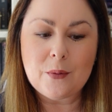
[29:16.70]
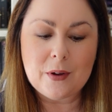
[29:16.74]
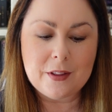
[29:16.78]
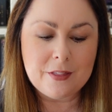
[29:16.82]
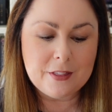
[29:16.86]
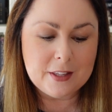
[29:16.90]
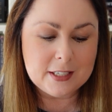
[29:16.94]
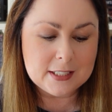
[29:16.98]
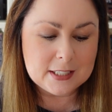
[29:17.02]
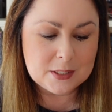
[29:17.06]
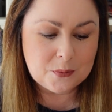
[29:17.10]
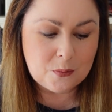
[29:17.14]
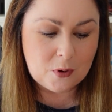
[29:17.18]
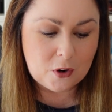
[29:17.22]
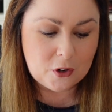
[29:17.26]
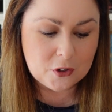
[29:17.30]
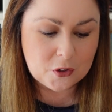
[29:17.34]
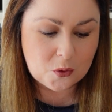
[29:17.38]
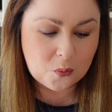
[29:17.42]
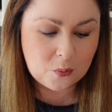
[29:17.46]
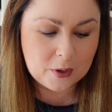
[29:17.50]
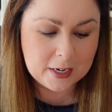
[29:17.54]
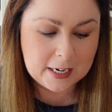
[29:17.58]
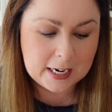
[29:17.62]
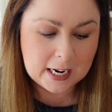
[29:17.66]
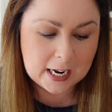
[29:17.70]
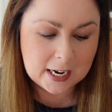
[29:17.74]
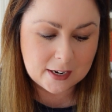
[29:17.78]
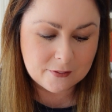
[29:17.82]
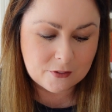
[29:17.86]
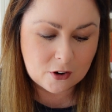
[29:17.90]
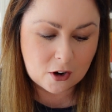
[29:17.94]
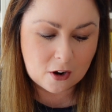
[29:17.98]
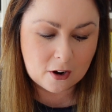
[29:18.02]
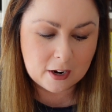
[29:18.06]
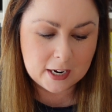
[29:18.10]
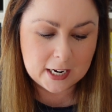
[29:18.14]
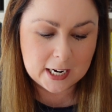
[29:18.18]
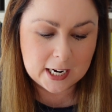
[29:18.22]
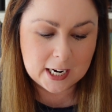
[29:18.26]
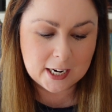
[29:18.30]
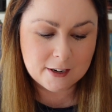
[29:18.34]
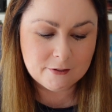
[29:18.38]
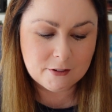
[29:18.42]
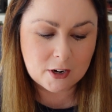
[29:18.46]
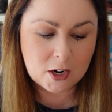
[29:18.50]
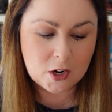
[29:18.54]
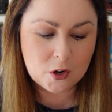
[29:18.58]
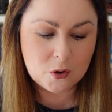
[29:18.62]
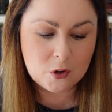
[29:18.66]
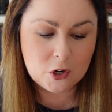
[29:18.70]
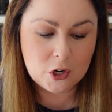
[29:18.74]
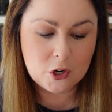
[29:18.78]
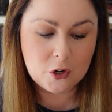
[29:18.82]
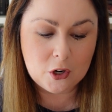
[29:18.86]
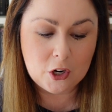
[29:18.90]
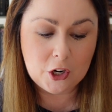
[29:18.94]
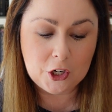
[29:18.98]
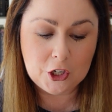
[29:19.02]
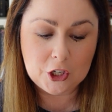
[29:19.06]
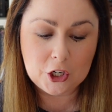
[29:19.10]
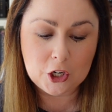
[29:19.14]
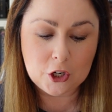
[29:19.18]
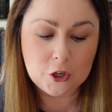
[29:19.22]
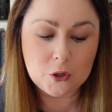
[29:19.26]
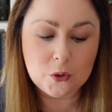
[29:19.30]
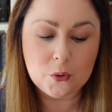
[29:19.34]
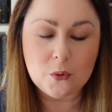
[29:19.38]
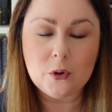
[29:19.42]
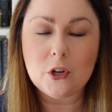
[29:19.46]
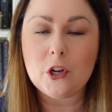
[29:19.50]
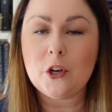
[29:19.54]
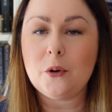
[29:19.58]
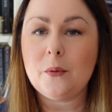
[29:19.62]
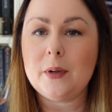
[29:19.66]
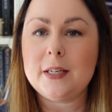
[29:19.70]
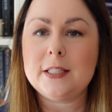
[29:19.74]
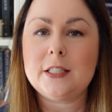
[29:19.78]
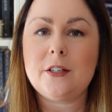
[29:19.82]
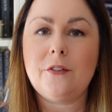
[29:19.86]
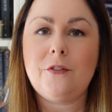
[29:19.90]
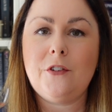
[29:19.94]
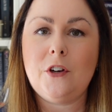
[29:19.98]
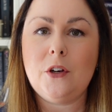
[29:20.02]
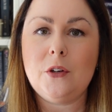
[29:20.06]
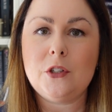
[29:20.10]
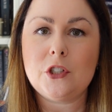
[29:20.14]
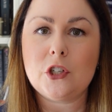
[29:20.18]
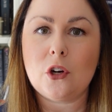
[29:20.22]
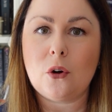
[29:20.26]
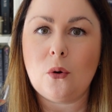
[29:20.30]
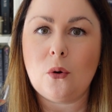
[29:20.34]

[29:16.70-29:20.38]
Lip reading: in this one we have our hero Hugh, who is the future